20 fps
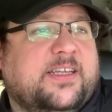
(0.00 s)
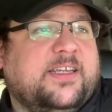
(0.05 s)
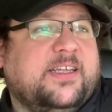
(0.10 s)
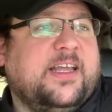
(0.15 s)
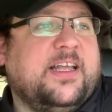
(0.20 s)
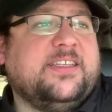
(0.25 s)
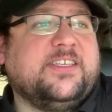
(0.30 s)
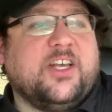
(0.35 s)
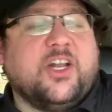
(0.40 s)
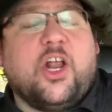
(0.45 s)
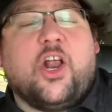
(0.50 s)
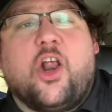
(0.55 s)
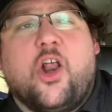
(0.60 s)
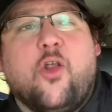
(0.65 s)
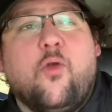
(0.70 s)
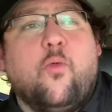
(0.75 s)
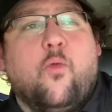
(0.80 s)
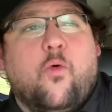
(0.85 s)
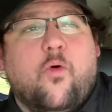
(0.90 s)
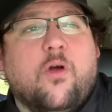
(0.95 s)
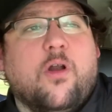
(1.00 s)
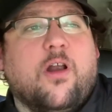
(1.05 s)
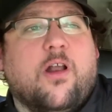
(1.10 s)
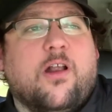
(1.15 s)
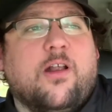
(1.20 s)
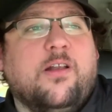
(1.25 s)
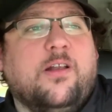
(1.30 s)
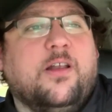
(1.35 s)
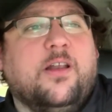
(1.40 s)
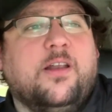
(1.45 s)
It's going to hurt
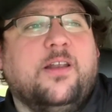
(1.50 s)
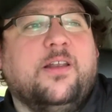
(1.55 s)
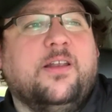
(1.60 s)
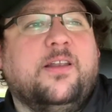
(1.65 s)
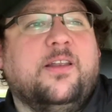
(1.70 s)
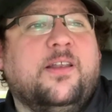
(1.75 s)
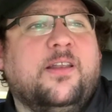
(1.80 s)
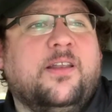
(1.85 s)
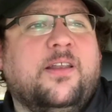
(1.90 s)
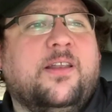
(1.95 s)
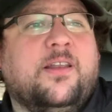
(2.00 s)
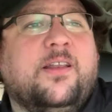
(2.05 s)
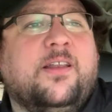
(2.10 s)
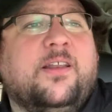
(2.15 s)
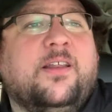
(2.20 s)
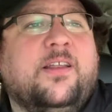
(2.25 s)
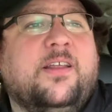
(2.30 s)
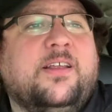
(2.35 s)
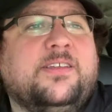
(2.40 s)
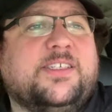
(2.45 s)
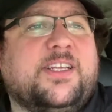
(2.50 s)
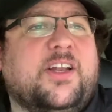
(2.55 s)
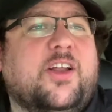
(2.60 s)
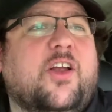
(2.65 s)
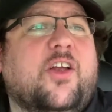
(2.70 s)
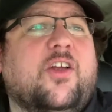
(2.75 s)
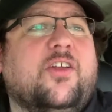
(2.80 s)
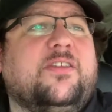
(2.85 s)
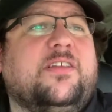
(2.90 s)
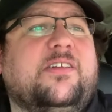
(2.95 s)
Warner. It's going
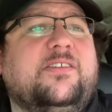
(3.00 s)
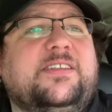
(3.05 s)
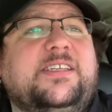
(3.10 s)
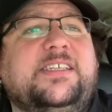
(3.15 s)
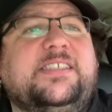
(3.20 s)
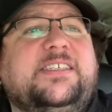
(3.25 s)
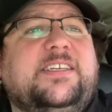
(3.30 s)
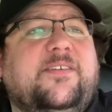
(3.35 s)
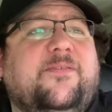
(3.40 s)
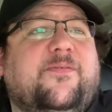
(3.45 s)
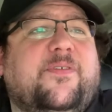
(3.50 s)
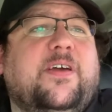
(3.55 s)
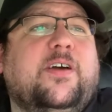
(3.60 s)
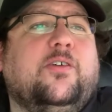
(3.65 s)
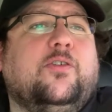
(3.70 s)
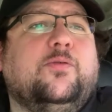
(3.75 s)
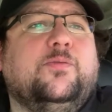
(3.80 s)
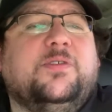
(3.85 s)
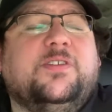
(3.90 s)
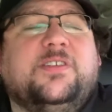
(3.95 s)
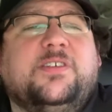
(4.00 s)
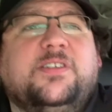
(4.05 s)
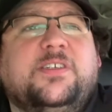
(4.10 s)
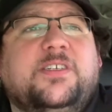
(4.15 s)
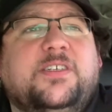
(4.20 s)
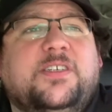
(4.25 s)
to hurt their DC films.